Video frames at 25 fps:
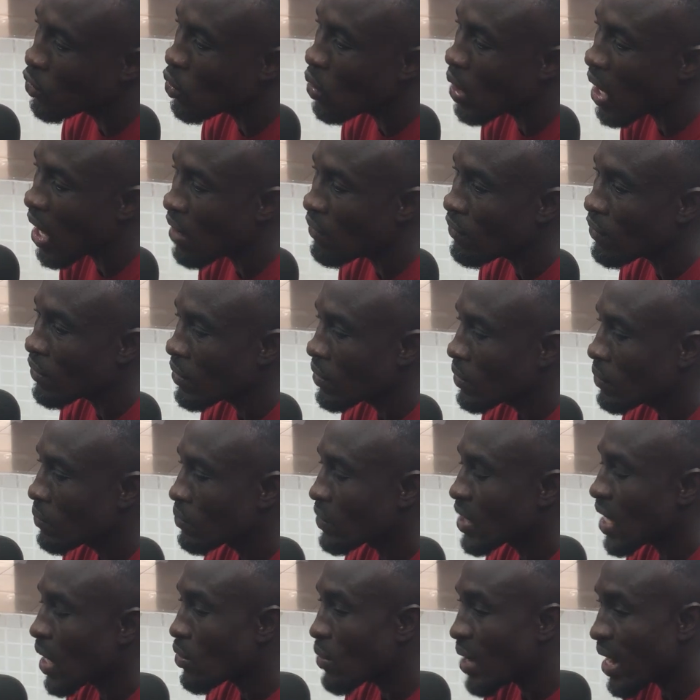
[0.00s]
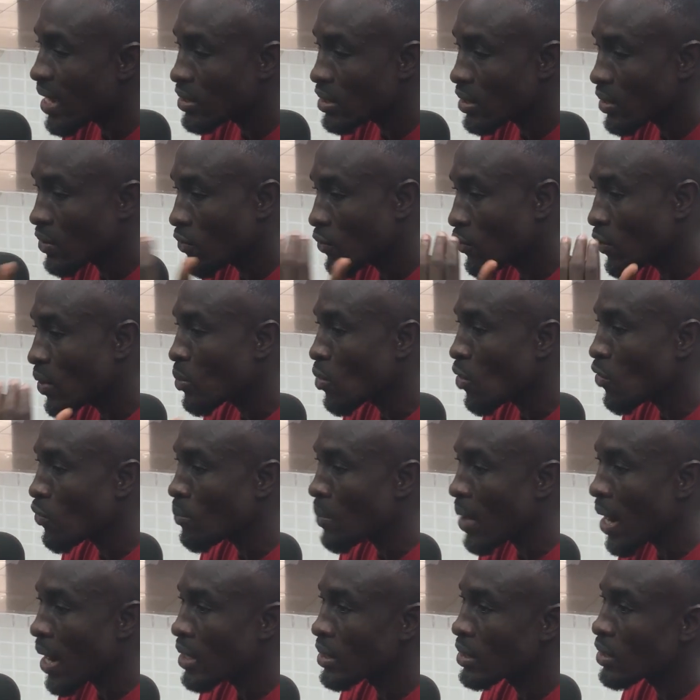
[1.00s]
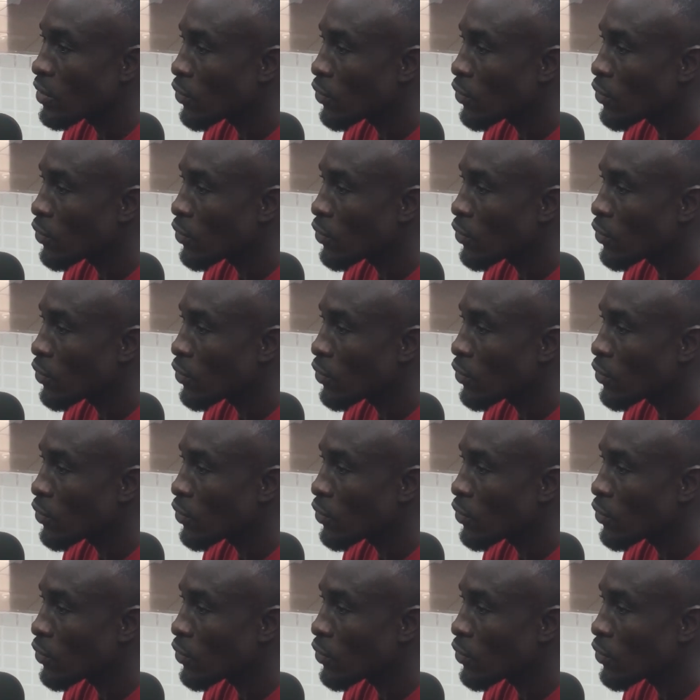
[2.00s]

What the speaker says: don't have that right frame of mind,